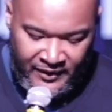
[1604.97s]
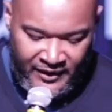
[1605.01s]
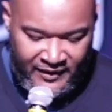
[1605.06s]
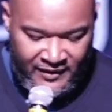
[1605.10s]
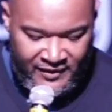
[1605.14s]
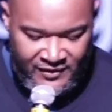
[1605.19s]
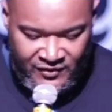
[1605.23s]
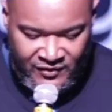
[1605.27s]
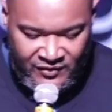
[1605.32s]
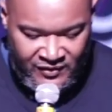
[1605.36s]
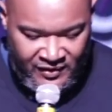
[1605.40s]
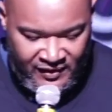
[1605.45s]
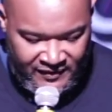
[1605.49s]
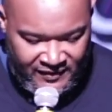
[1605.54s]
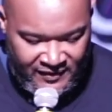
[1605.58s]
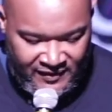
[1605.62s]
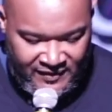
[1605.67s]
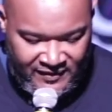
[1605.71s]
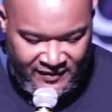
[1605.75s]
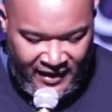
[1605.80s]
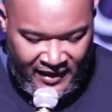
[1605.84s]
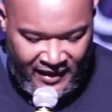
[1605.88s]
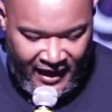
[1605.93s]
And this is just a
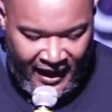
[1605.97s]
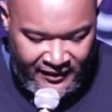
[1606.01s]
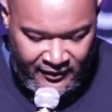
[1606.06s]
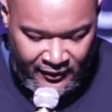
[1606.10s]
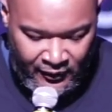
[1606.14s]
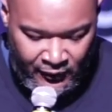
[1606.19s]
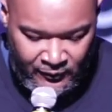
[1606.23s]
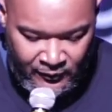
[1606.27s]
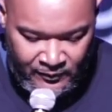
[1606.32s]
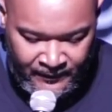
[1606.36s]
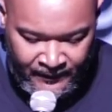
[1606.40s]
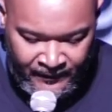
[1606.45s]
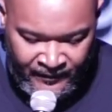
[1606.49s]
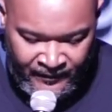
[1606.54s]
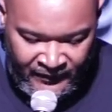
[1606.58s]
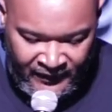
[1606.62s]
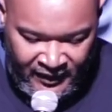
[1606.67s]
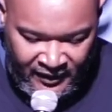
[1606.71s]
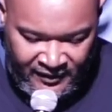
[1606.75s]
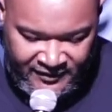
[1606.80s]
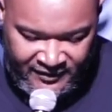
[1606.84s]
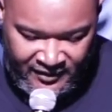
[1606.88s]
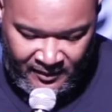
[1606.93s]
side note
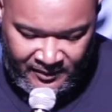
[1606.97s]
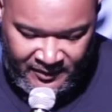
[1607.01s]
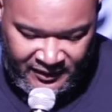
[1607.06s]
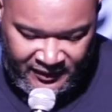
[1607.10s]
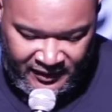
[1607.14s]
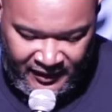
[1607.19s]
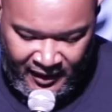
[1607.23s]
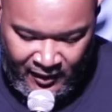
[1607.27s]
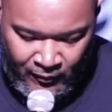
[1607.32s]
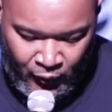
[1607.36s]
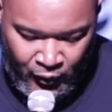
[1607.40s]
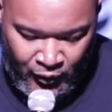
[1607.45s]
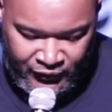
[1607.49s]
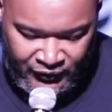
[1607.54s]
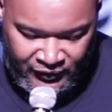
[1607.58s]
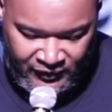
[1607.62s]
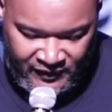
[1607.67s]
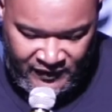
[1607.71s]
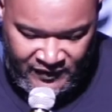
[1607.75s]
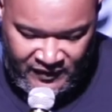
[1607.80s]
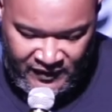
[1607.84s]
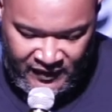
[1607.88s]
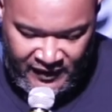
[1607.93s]
of something that I want you
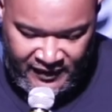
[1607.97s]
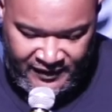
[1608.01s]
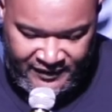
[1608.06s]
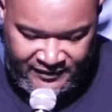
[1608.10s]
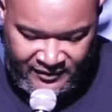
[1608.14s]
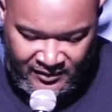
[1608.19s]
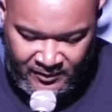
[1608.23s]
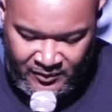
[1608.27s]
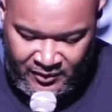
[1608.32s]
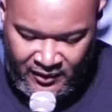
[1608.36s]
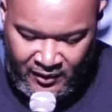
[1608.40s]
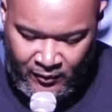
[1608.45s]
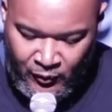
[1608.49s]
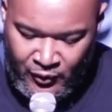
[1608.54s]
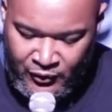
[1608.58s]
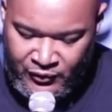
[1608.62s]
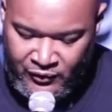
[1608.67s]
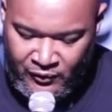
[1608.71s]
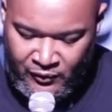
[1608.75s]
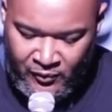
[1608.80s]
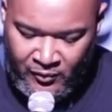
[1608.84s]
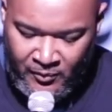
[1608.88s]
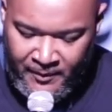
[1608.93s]
to see and something I want
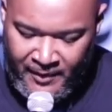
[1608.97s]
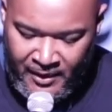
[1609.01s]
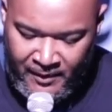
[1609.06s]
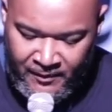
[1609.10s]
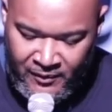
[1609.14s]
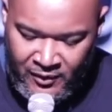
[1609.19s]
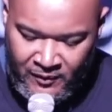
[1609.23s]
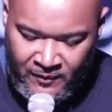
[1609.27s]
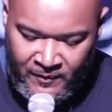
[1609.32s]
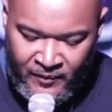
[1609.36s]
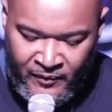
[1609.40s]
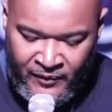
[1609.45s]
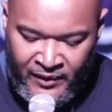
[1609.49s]
you to remember.